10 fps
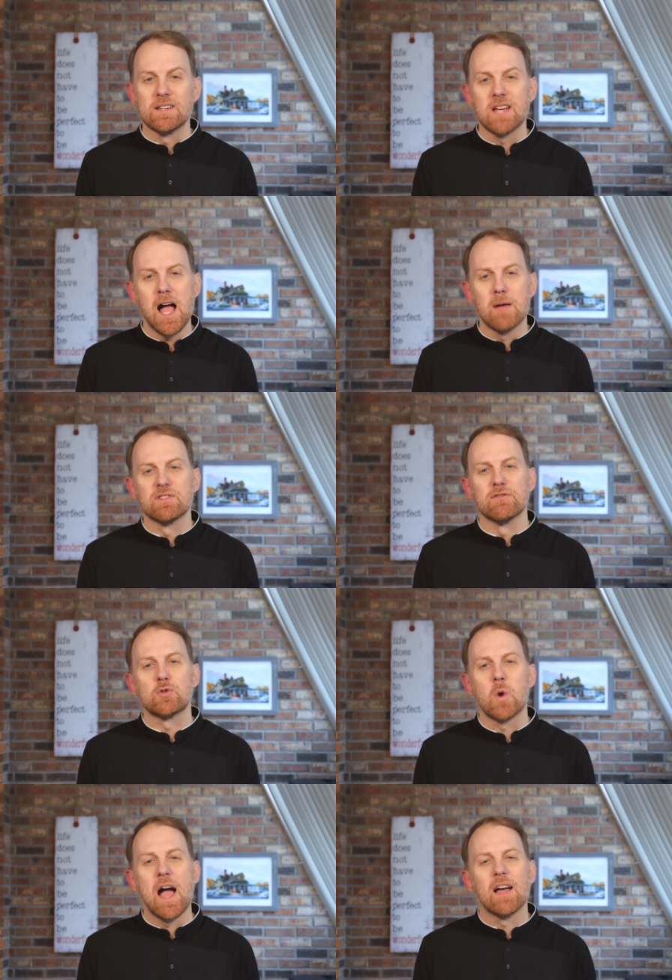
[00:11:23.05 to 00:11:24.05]
times of
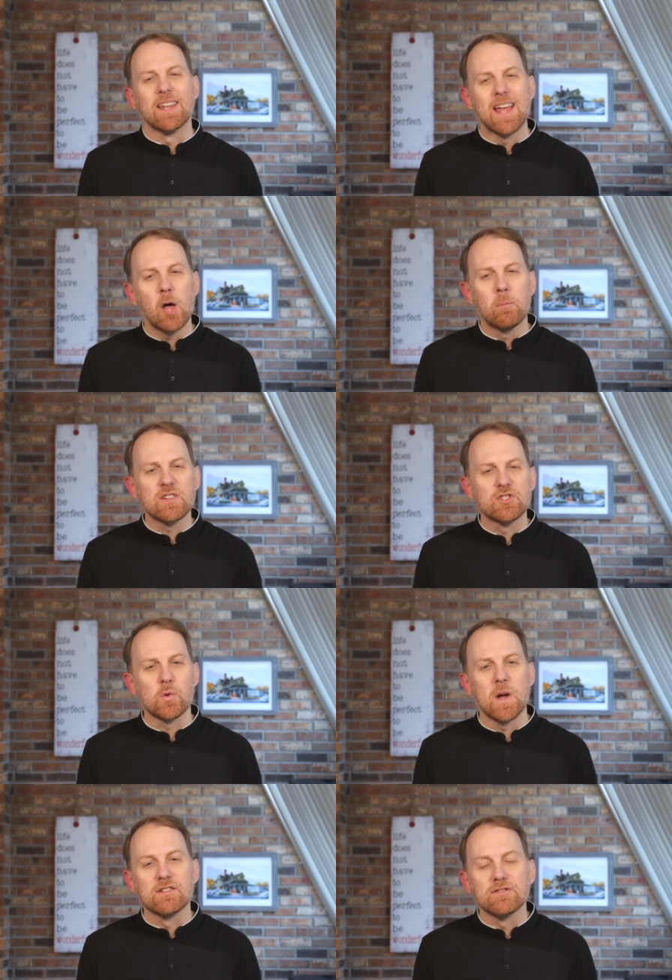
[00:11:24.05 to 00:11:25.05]
trial and help us
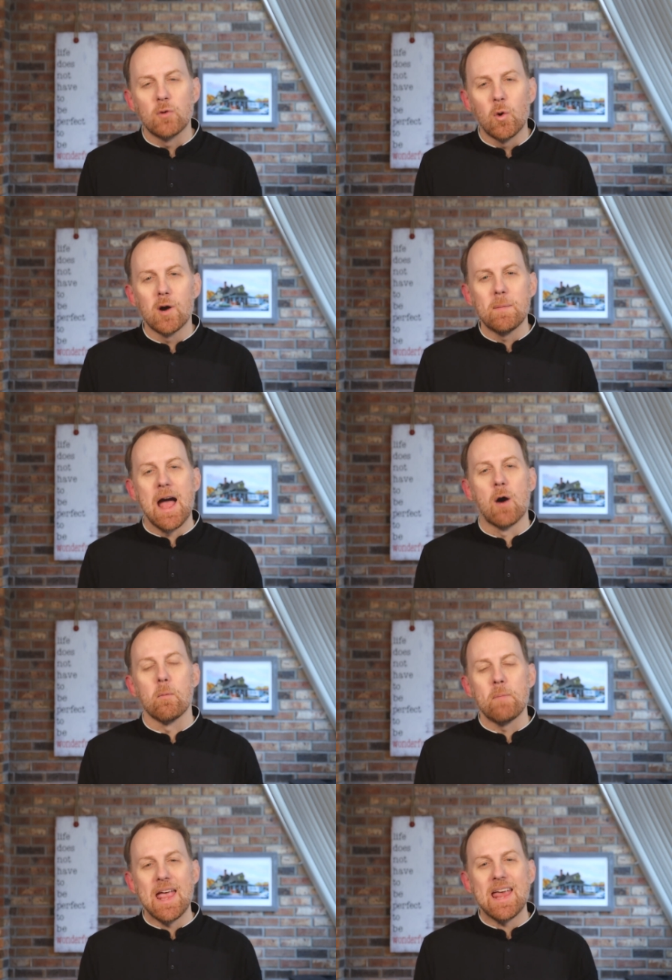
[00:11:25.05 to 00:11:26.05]
transform our
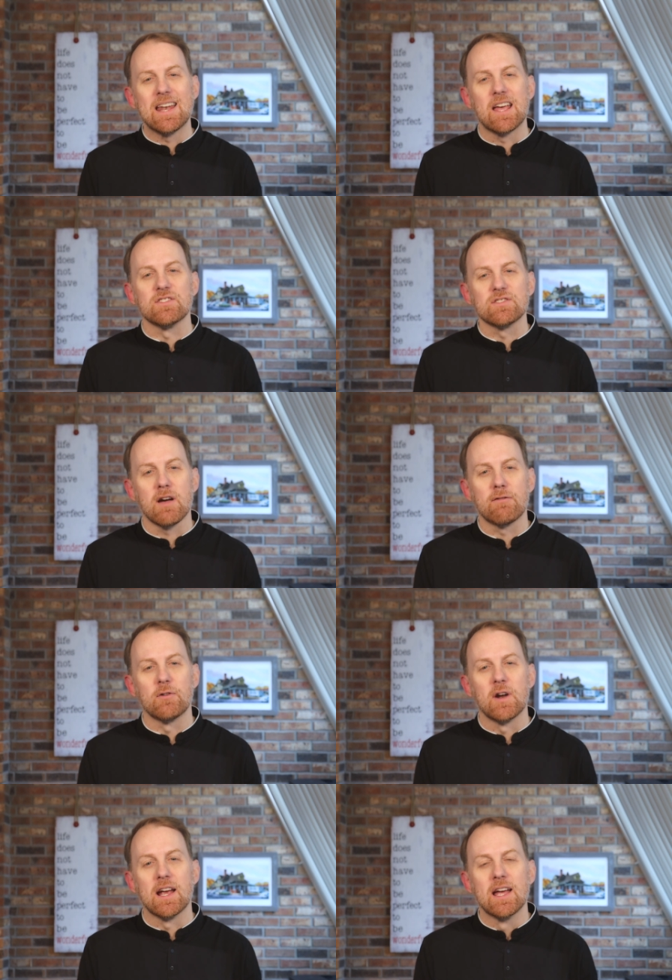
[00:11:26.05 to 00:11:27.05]
pain and
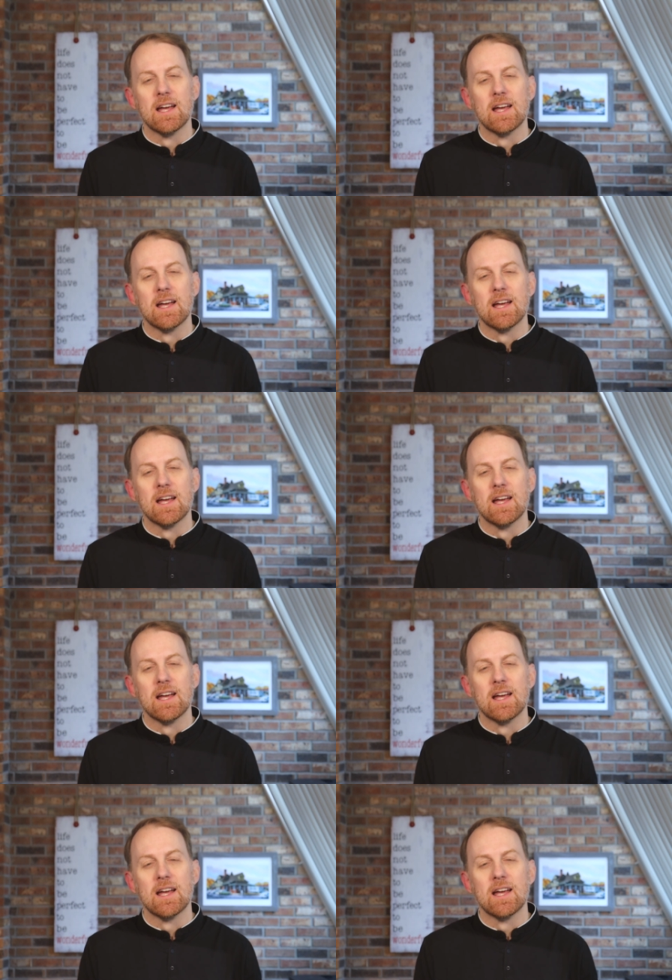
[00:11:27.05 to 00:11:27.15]
suffering.